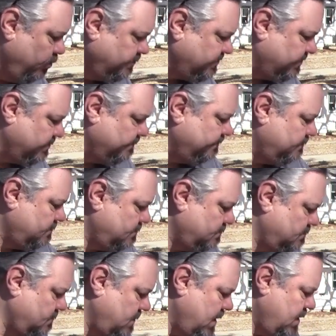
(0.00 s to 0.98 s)
Oops.
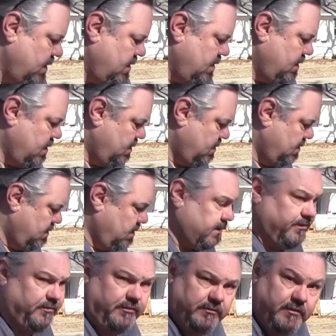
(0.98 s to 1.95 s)

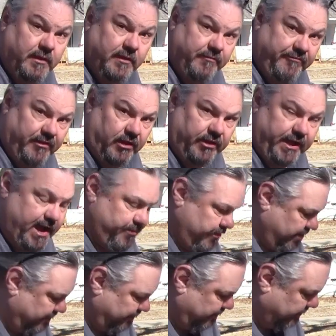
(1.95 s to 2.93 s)
It just fell
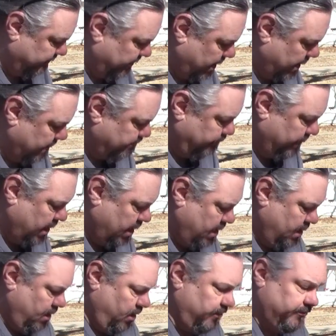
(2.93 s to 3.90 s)
down there for a second.
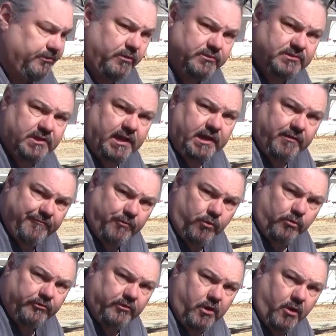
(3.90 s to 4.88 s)
Also, it's got, of
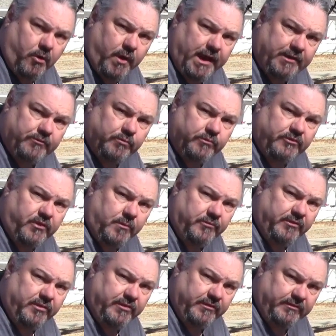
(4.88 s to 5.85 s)
course, coax, which
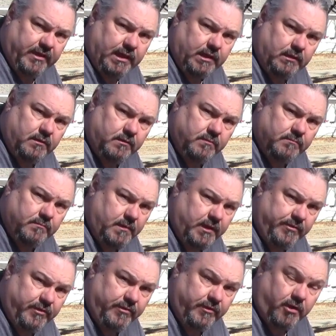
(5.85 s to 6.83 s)
comes in this end.
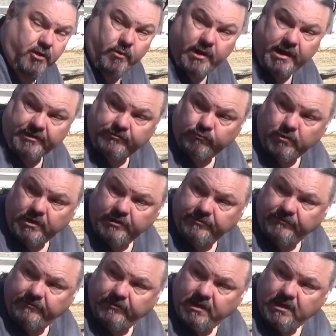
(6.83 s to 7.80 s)
And then the coax
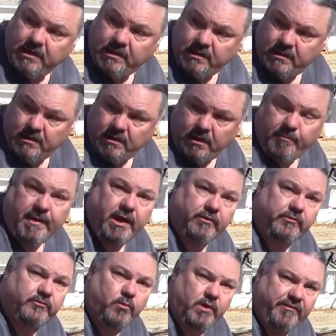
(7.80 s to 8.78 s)
runs
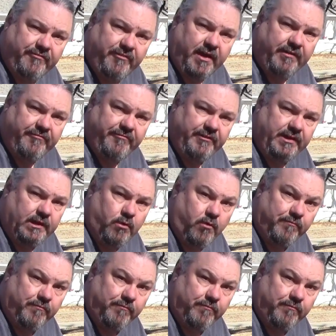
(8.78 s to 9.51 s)
about 25 feet